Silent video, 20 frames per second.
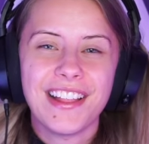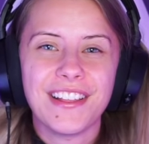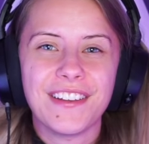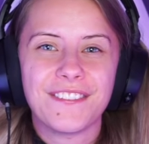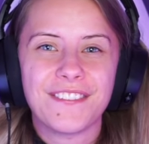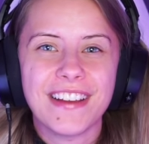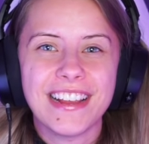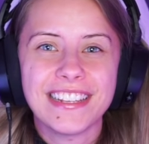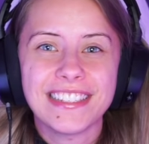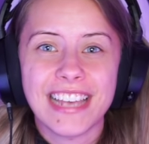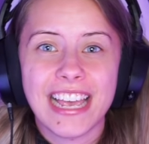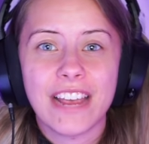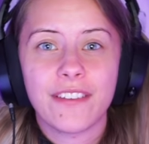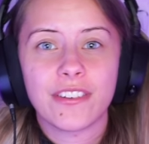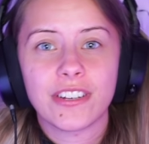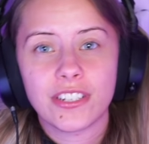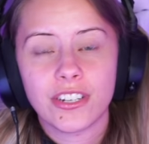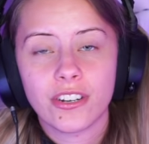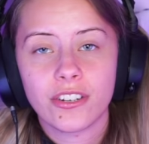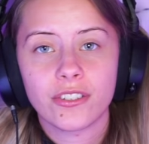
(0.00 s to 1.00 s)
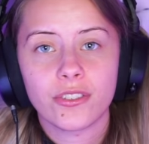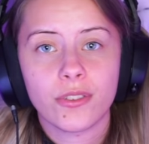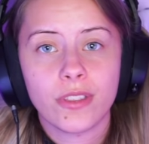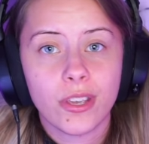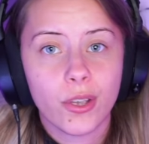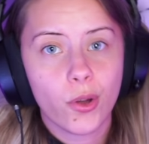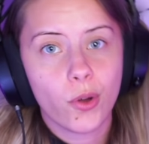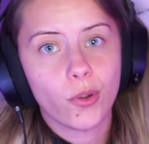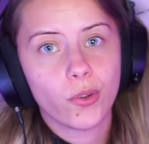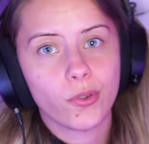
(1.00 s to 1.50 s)
Hello friends, I have returned to the
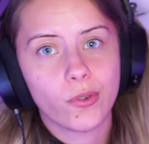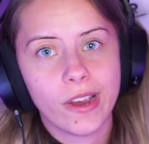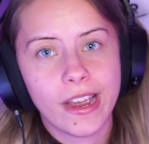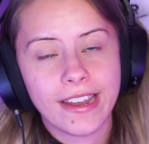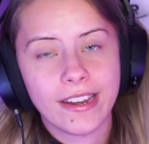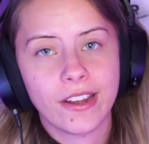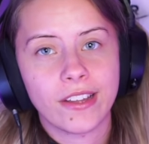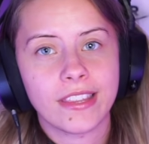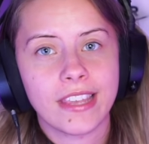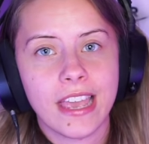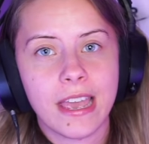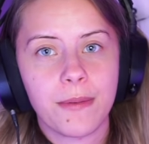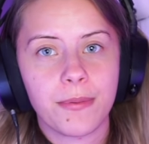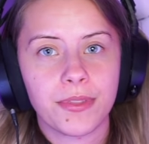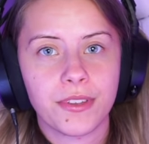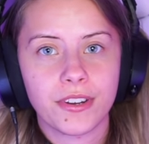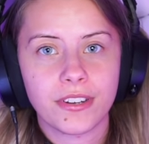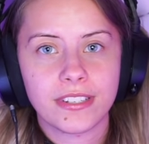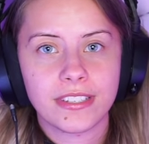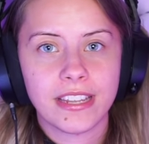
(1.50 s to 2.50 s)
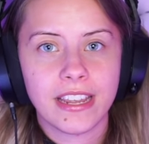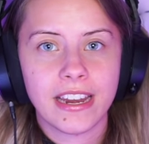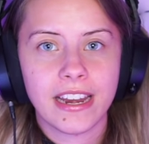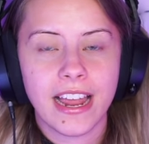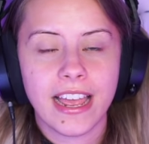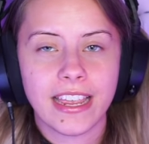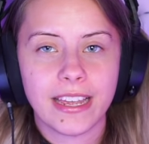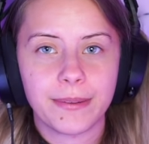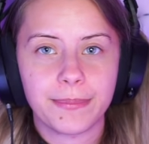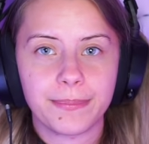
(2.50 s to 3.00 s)
gold grind on the M13.
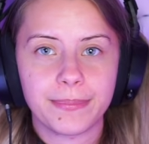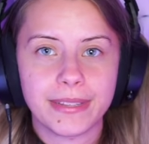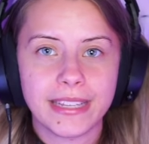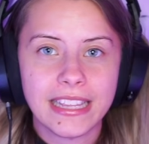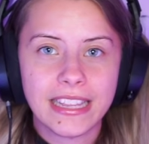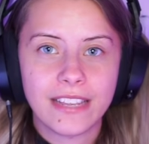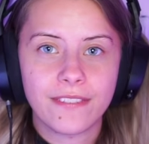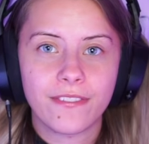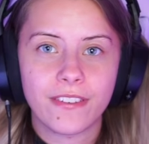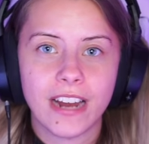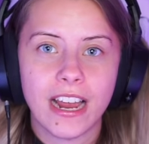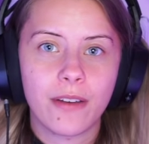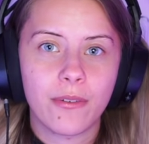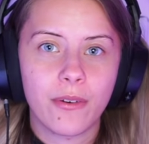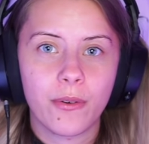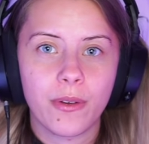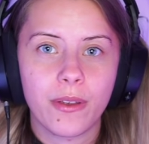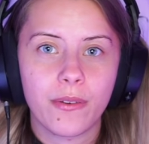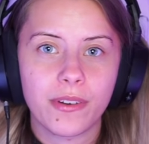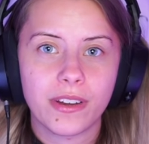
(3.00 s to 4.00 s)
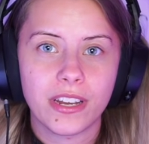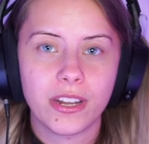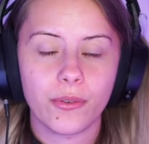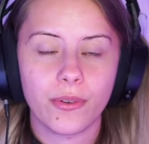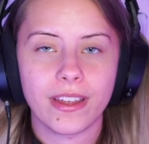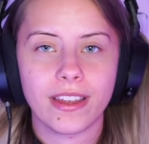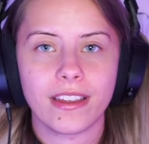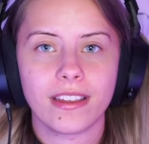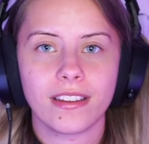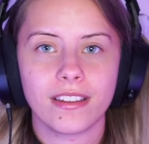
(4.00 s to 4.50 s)
I completely forgot what we were
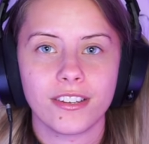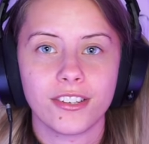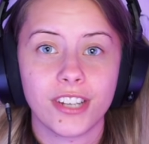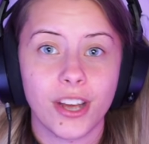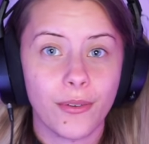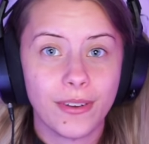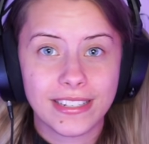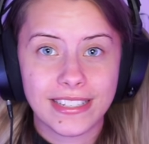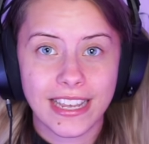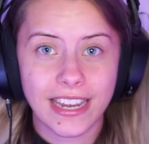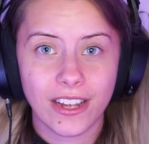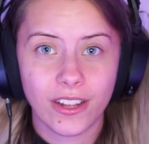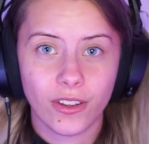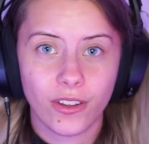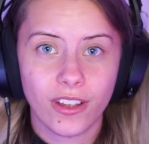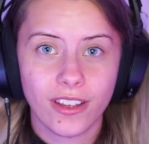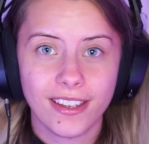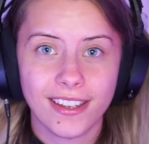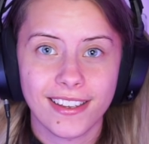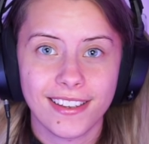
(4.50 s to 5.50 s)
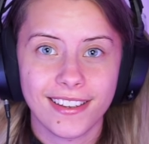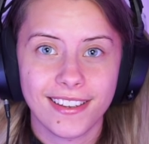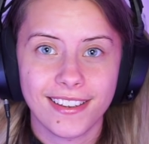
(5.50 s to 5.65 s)
doing. Shall we take a look?